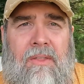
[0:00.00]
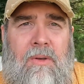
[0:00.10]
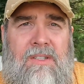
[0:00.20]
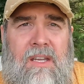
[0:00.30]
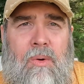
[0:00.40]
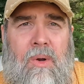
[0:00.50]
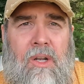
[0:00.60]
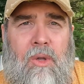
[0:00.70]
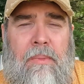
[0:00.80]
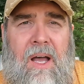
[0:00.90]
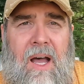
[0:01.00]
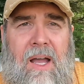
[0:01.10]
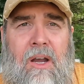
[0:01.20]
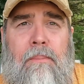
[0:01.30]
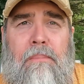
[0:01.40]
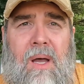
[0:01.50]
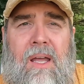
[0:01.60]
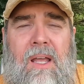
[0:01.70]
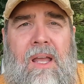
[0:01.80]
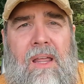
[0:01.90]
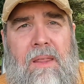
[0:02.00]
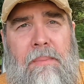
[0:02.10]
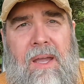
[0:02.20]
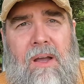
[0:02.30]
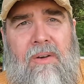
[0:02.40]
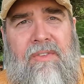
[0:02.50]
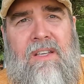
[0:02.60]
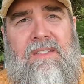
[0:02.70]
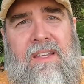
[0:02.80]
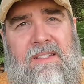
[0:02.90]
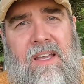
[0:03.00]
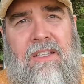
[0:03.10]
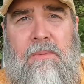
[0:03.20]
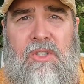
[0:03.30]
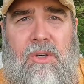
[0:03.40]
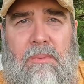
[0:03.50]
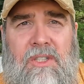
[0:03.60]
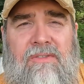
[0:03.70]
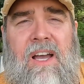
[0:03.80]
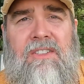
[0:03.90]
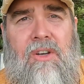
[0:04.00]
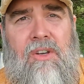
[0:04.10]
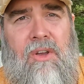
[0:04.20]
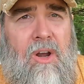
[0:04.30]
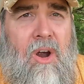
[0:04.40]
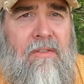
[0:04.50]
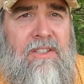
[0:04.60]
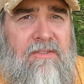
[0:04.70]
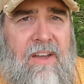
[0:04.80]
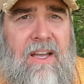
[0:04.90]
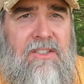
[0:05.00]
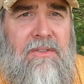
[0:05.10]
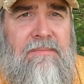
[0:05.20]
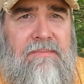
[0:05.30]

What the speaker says: Those tend to run a little bit higher, but the payoff is these things mature much faster and you can harvest faster.